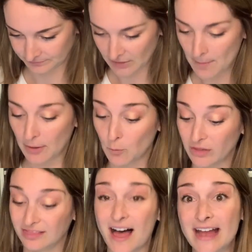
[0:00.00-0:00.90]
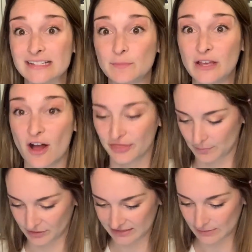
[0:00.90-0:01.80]
But what lies beyond the
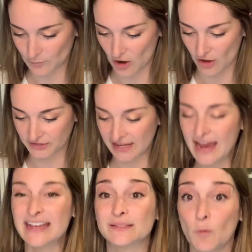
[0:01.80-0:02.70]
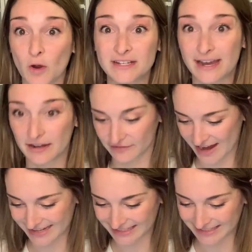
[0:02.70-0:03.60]
prison walls is more
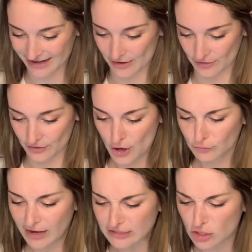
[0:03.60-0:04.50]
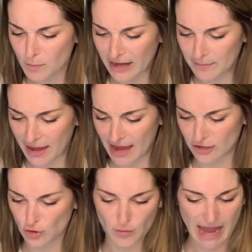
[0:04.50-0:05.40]
terrifying still. Rescued by a man
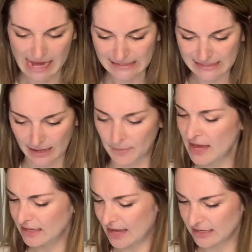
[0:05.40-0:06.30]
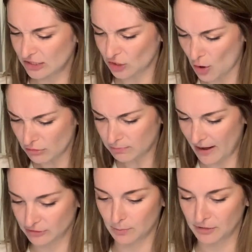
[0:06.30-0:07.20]
who hates him, yet is
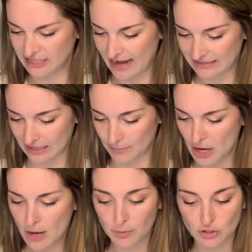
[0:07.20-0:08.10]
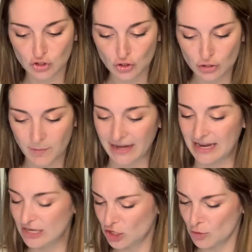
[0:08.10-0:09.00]
oath-bound to protect him, pursued by
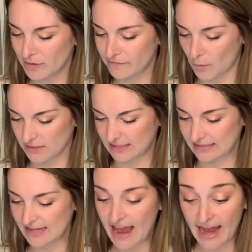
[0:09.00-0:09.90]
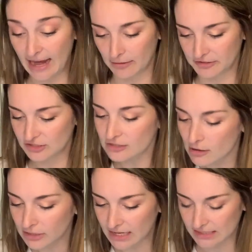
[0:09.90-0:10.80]
inhuman forces, Aaron
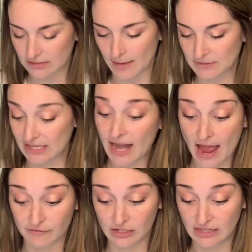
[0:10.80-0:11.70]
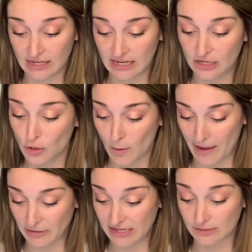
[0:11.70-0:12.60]
slowly accepts that everything he knew
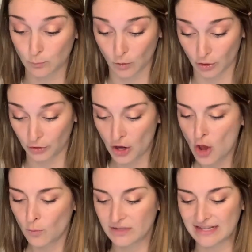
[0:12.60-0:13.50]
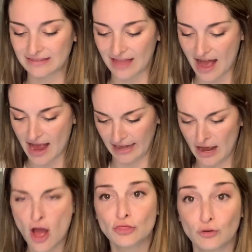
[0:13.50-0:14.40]
about his world was a lie.
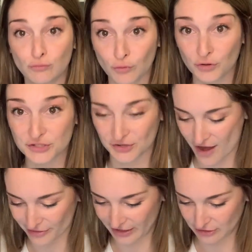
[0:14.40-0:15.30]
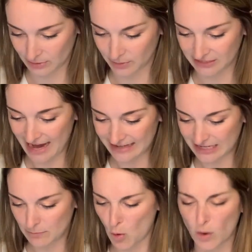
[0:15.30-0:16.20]
The rules are not there to protect
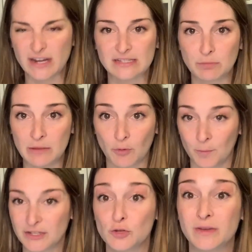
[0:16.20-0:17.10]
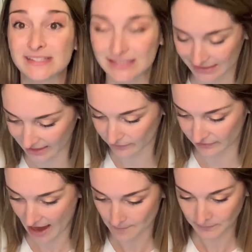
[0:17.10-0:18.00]
him or his people, but to enslave
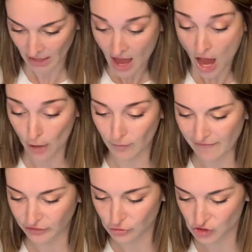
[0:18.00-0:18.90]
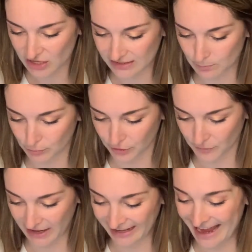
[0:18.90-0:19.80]
them. A revolution is
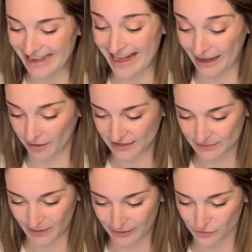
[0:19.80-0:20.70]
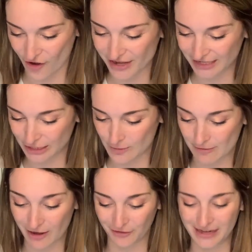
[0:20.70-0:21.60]
brewing, and Aaron is being drawn into
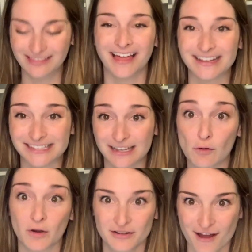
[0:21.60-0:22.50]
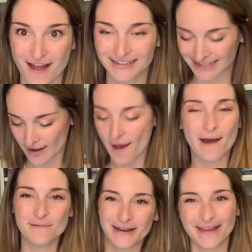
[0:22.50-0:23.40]
it, whether he likes it or not.
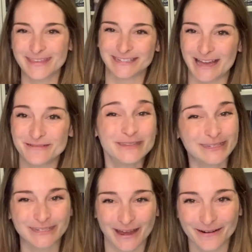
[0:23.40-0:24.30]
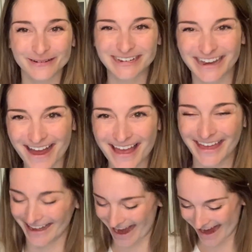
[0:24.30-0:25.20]
Oh my god, this sounds so
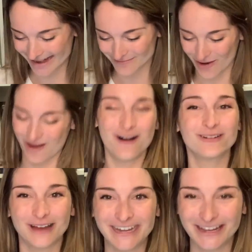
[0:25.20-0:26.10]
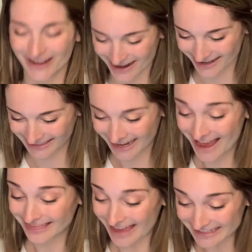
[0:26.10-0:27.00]
good! I'm already hooked.
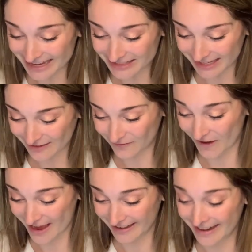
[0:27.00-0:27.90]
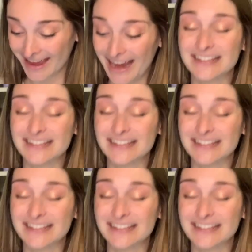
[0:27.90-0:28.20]
That sounds like fun. It